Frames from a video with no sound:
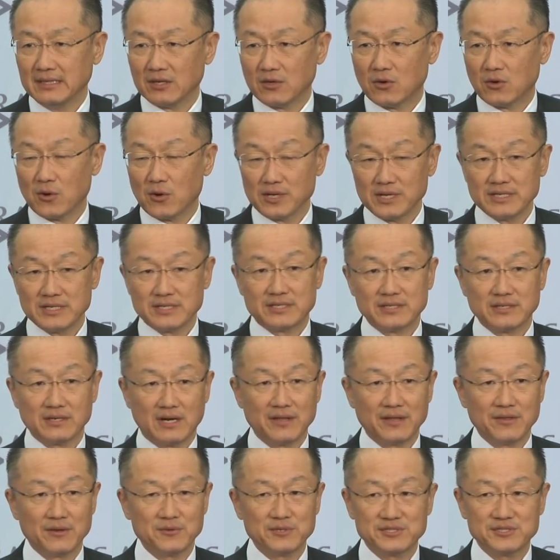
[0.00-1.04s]
According to
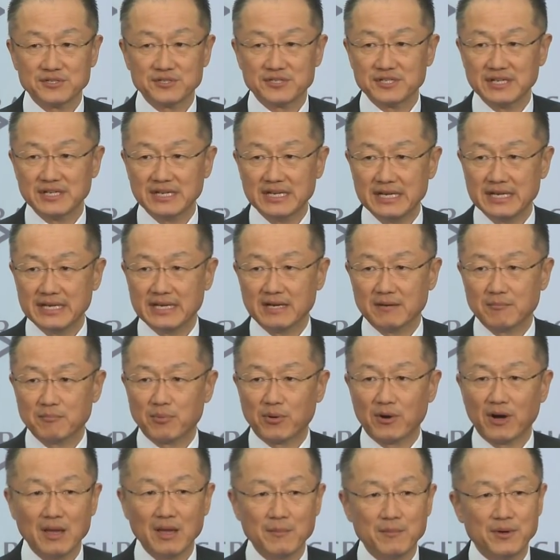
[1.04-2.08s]
other research in India,
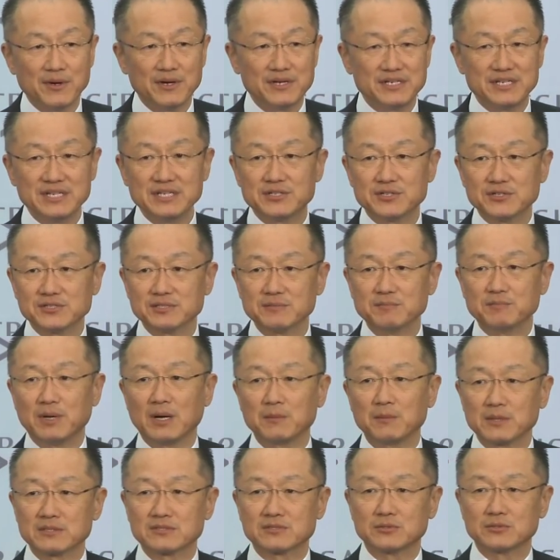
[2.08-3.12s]
primary teachers in
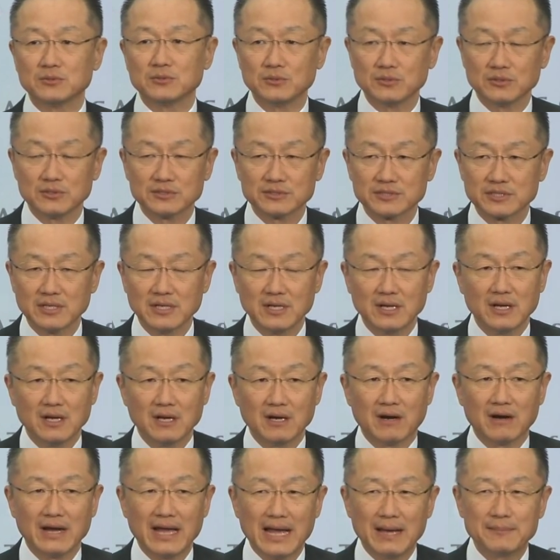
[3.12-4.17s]
public schools
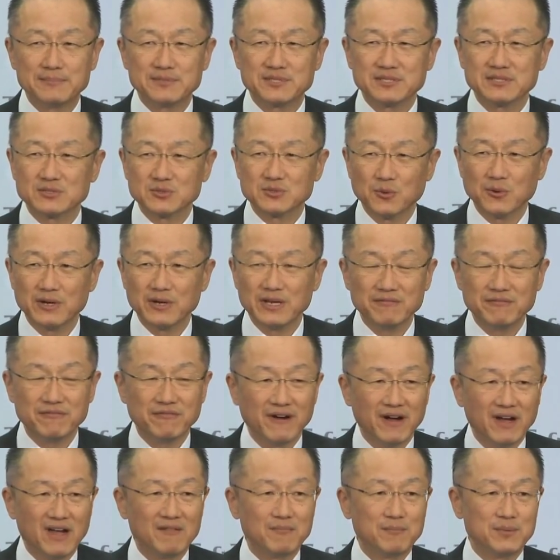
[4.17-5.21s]
are absent
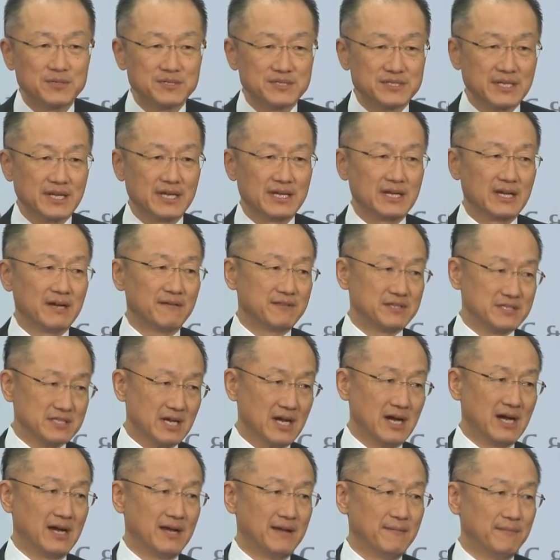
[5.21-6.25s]
twenty-five percent of the
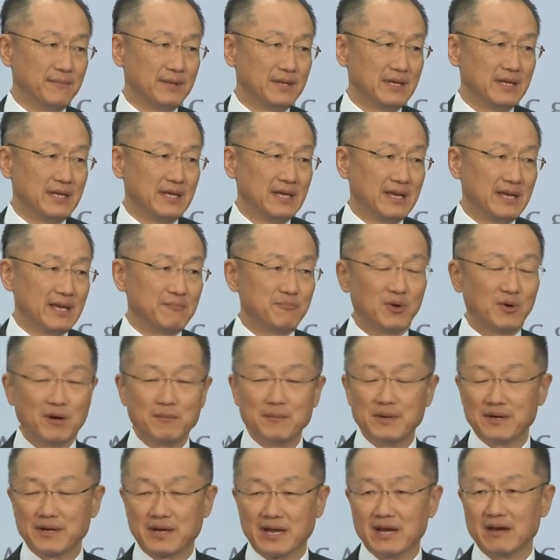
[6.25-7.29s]
time, and
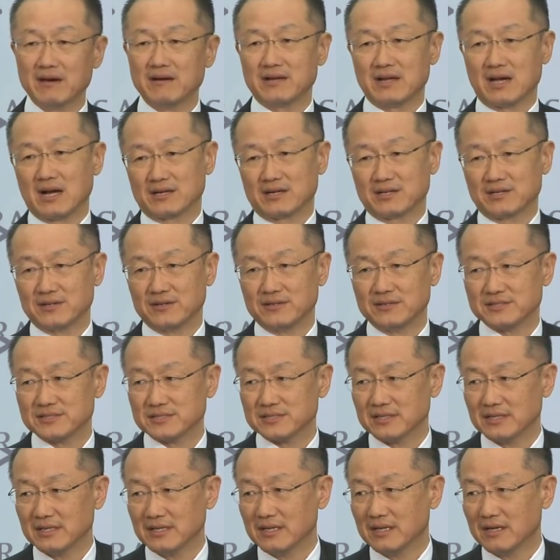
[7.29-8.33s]
primary care
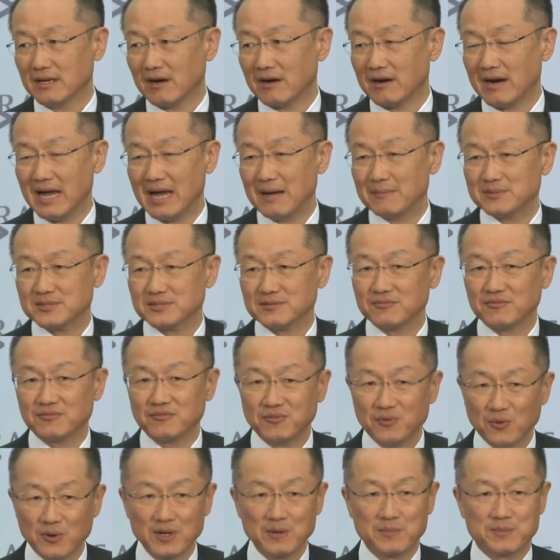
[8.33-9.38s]
doctors are absent
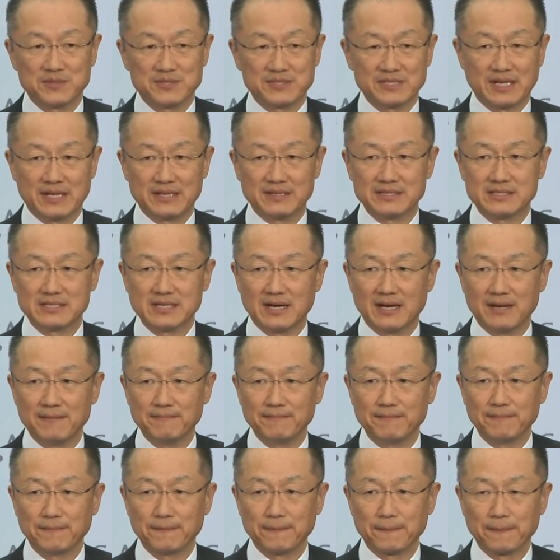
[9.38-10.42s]
forty percent of the time.